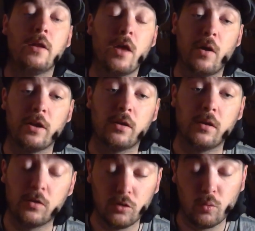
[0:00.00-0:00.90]
Now, I
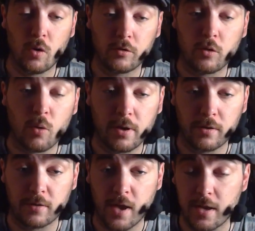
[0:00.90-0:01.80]
do also want to
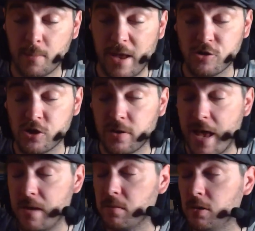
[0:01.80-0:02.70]
say and mention
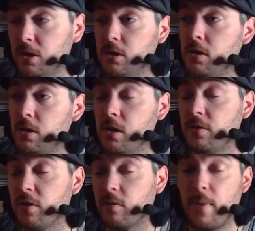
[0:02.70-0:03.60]
that,
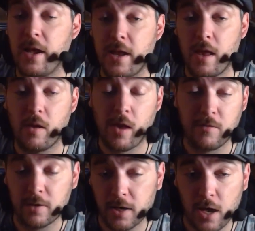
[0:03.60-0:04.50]
despite
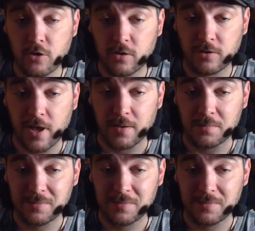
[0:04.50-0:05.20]
everything I just said,